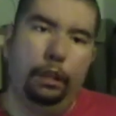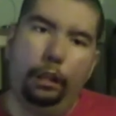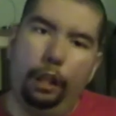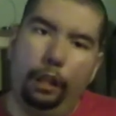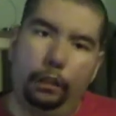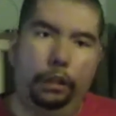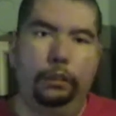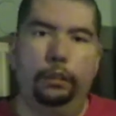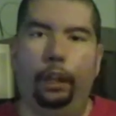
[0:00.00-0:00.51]

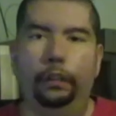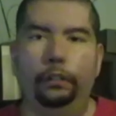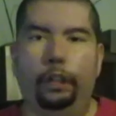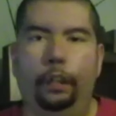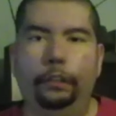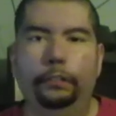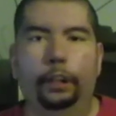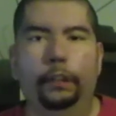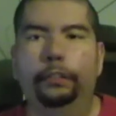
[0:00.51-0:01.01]
Is it a
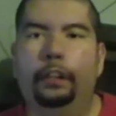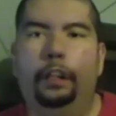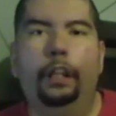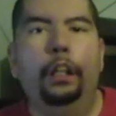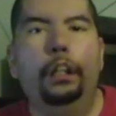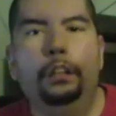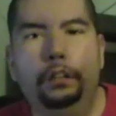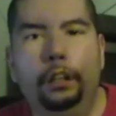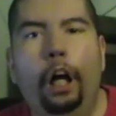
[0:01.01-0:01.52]
great
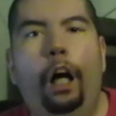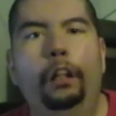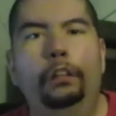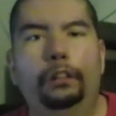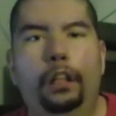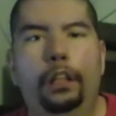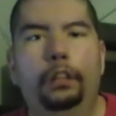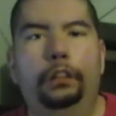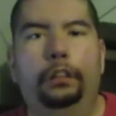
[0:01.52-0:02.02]
movie?
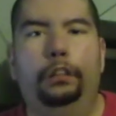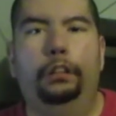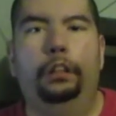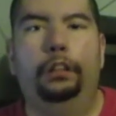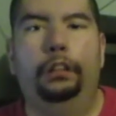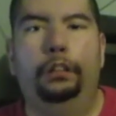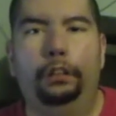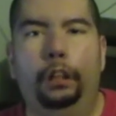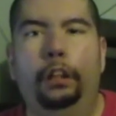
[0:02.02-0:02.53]
No. It's
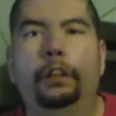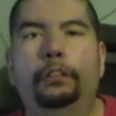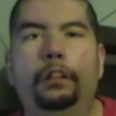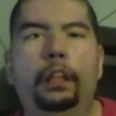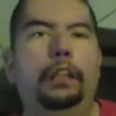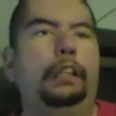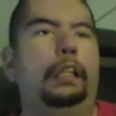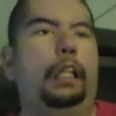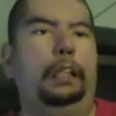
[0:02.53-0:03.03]
disturbing